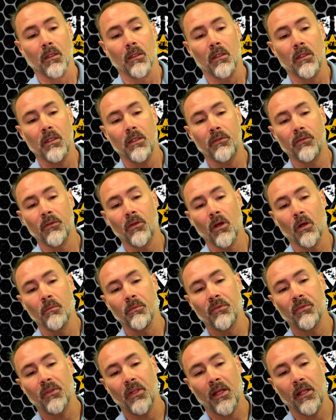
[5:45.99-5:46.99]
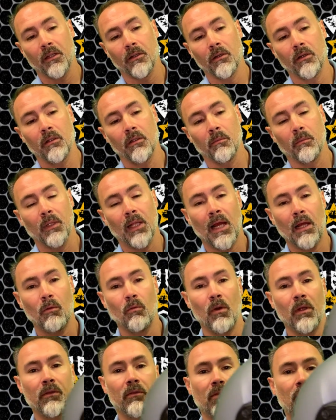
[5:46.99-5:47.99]
these come standard, the black
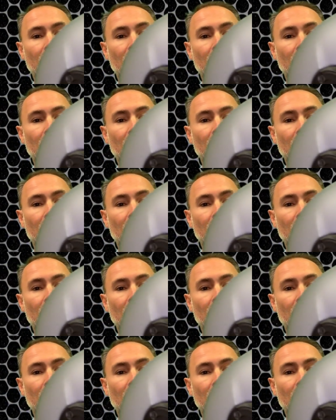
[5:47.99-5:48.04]
ones